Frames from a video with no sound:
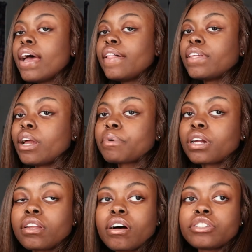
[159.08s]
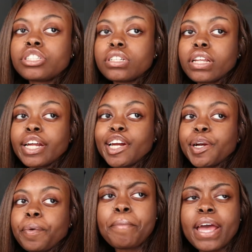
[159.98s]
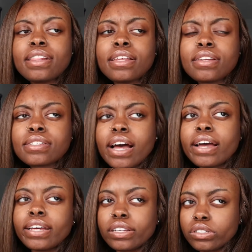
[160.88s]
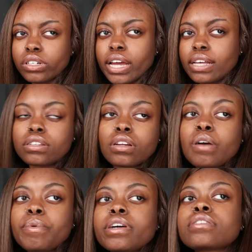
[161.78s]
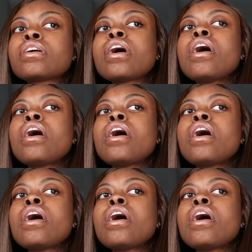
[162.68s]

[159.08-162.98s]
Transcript: and then I'm gonna launch it later. I made the design yesterday at Starbucks